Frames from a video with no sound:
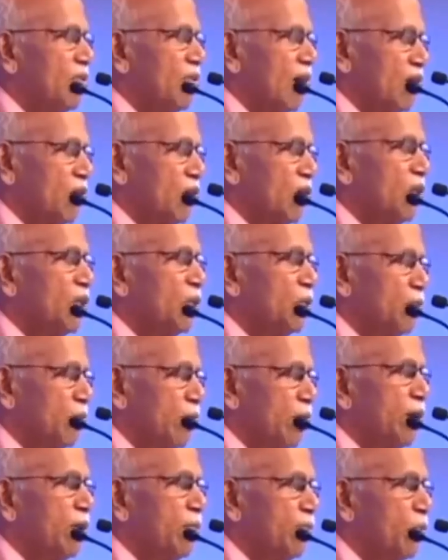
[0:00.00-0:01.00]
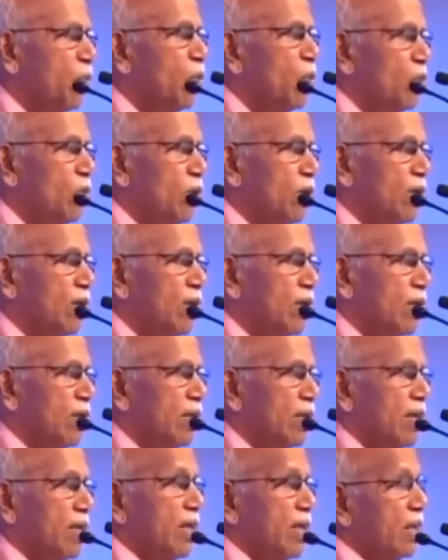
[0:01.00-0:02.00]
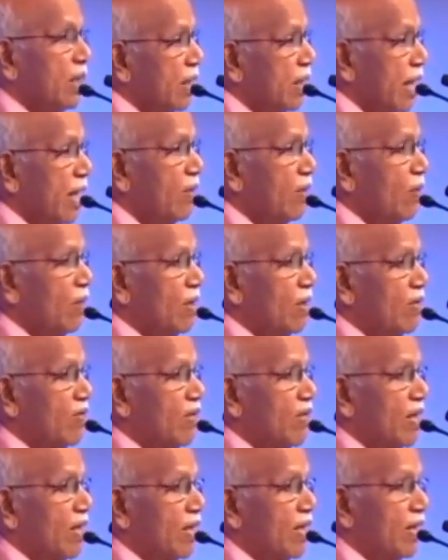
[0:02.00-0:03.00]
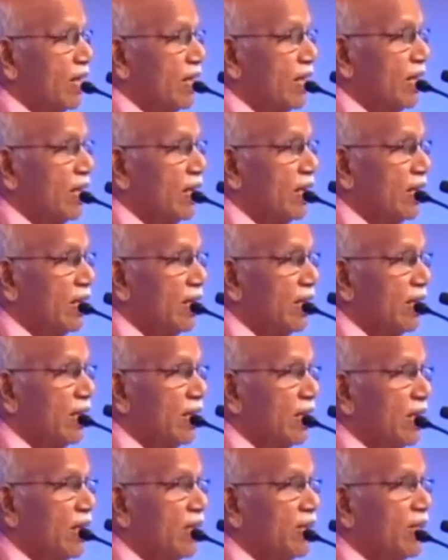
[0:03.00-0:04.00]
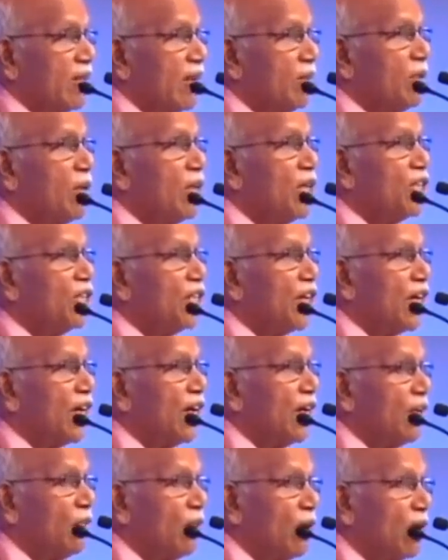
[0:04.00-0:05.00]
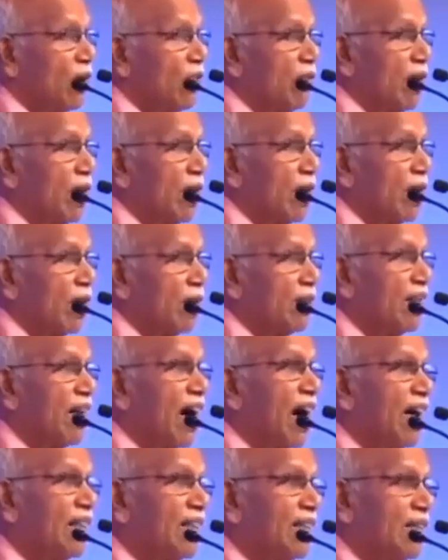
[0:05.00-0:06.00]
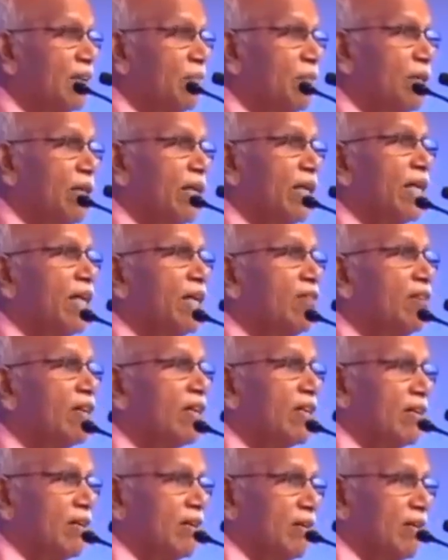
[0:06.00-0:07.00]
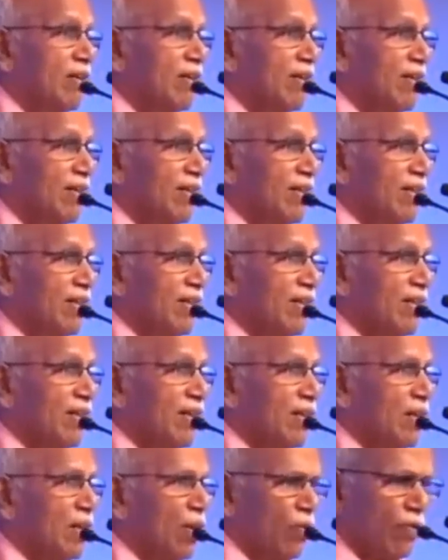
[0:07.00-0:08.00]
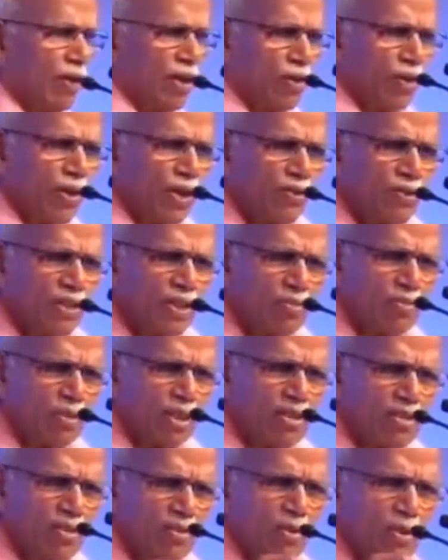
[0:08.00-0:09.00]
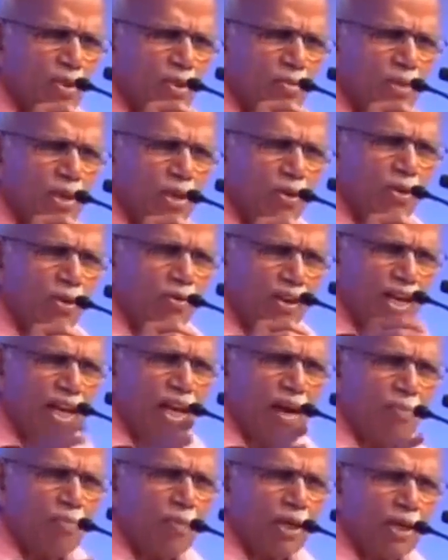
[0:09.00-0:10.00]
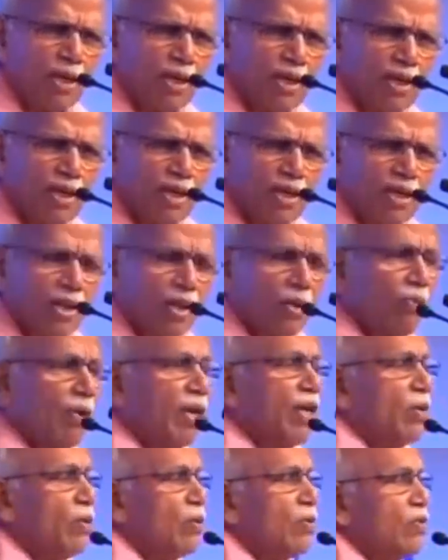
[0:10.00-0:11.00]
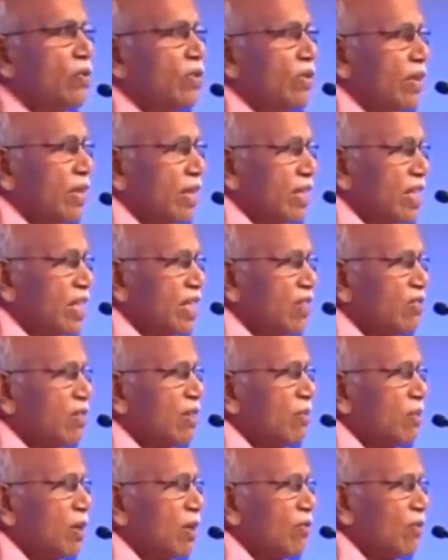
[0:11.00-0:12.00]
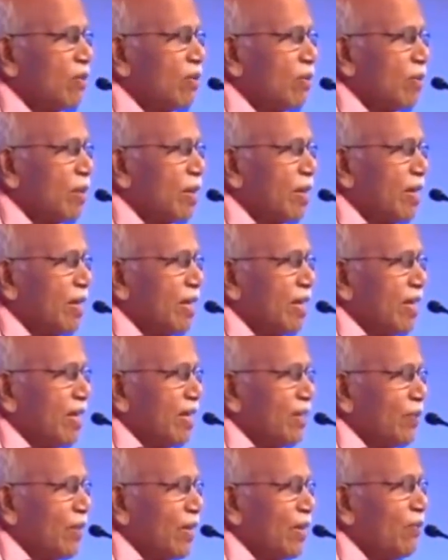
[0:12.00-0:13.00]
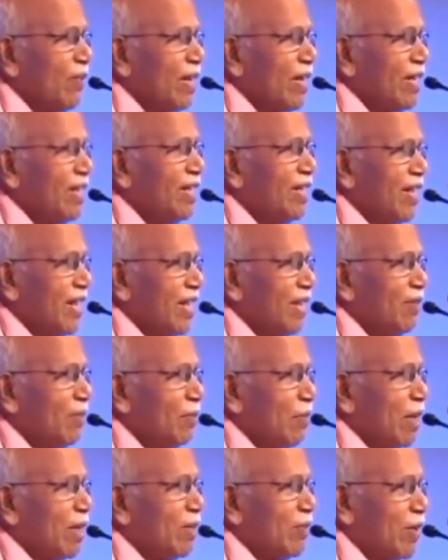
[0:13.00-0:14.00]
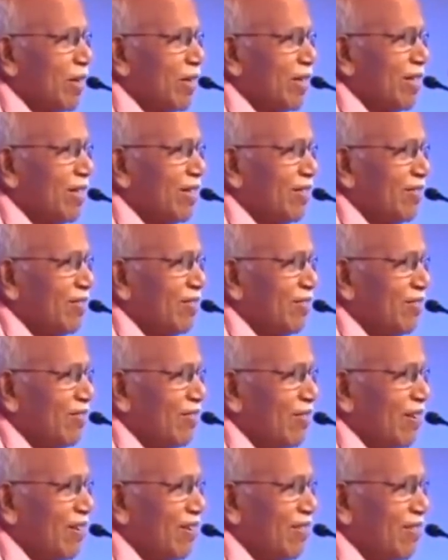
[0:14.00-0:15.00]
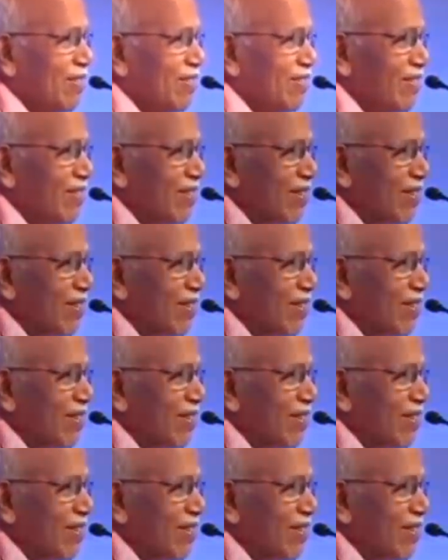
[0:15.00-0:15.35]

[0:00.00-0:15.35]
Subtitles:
Actually, you improve. Then what I say? Samikshakari, work very hard. Data, be a giver. You know, when you give something to somebody, you are very happy. When you receive something from somebody, you think, why didn't they give a better one? What is this?